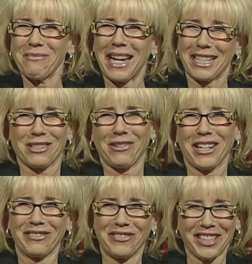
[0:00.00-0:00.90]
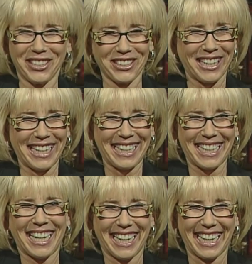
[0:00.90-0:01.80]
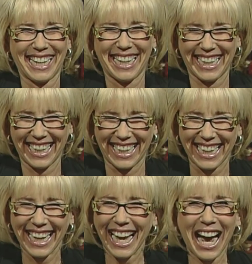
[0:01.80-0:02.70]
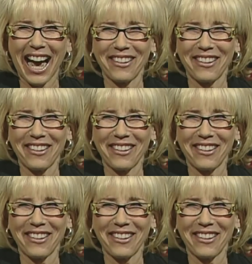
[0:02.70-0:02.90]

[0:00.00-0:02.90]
makes one feel like I, I hear you.